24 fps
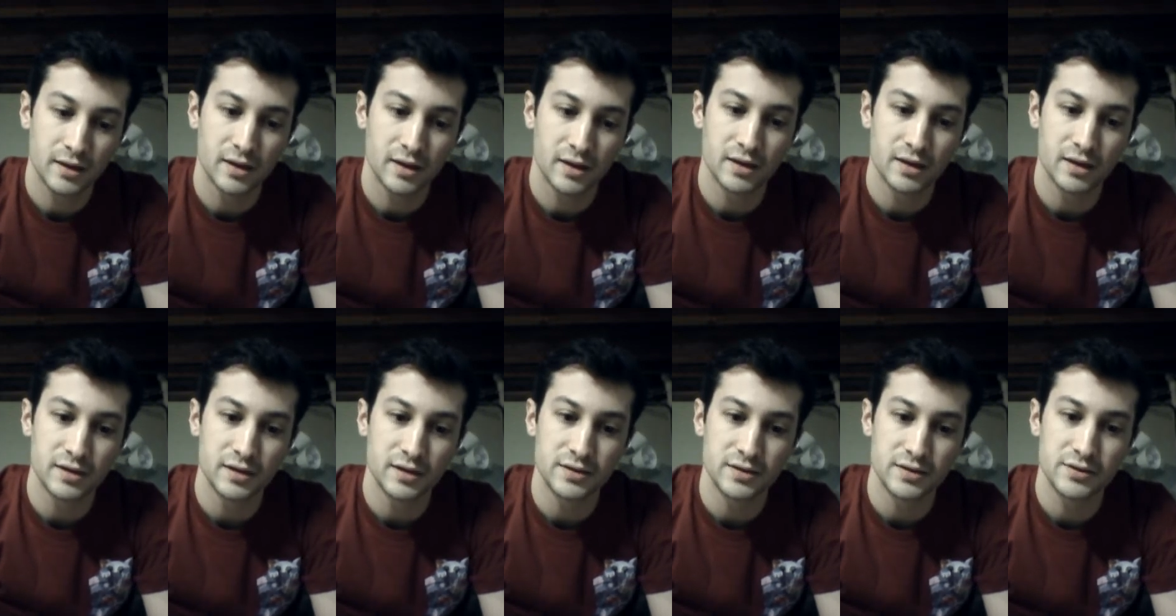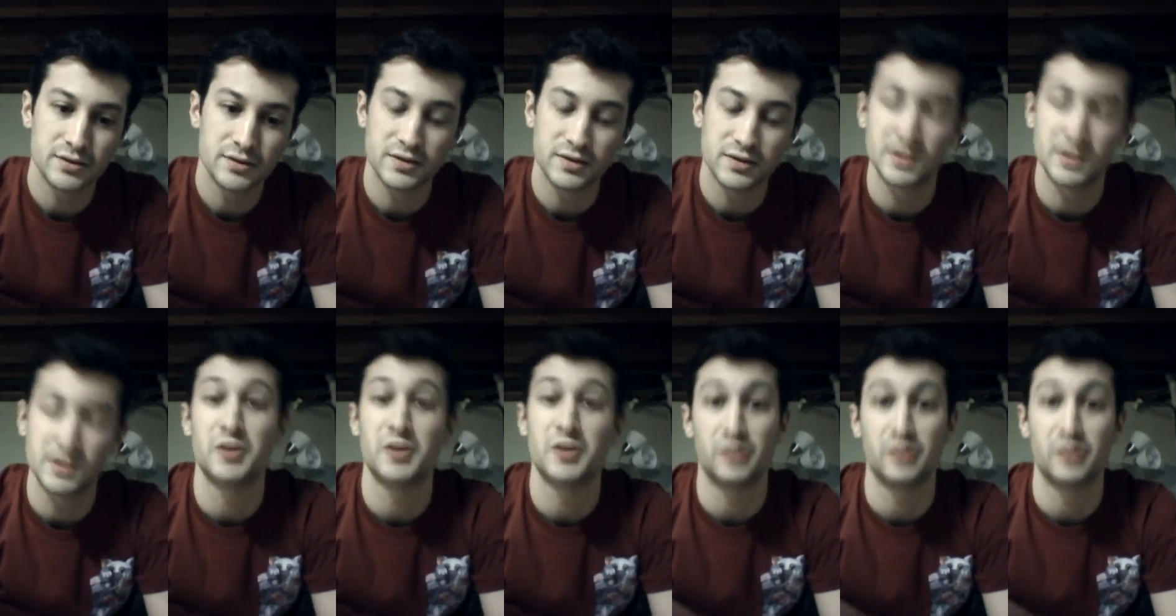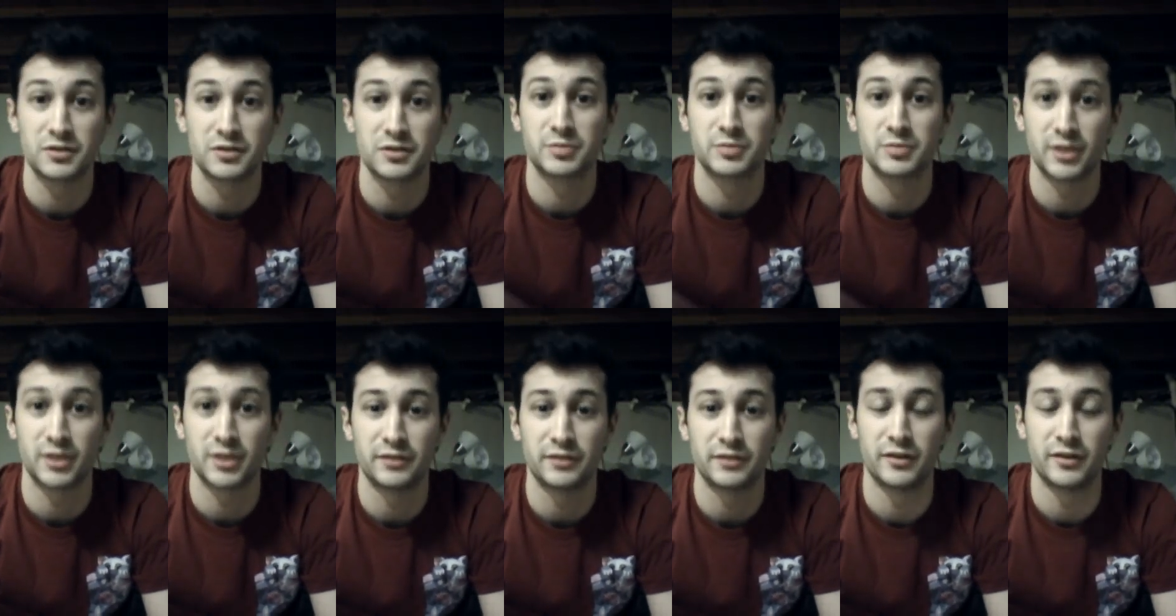is a set you're also
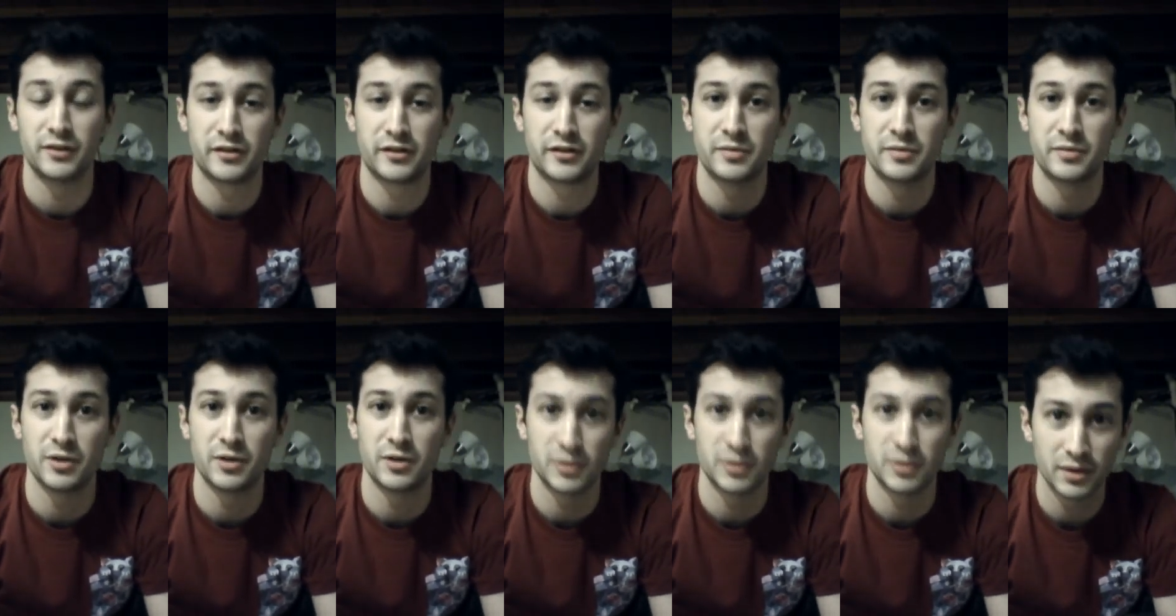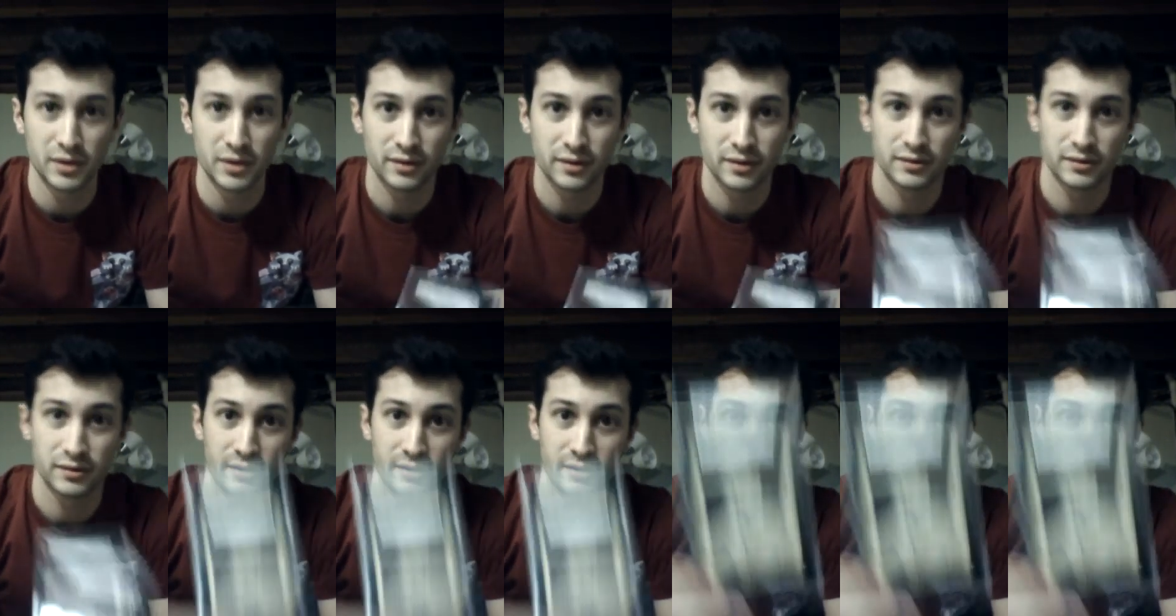probably very familiar with.